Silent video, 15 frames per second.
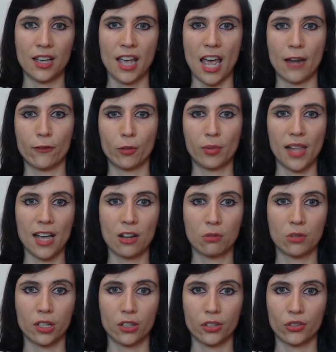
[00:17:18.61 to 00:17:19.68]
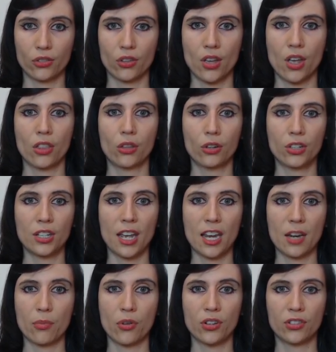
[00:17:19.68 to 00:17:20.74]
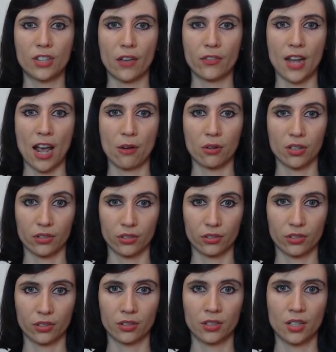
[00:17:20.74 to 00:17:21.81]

and for black workers, 38.7 hours.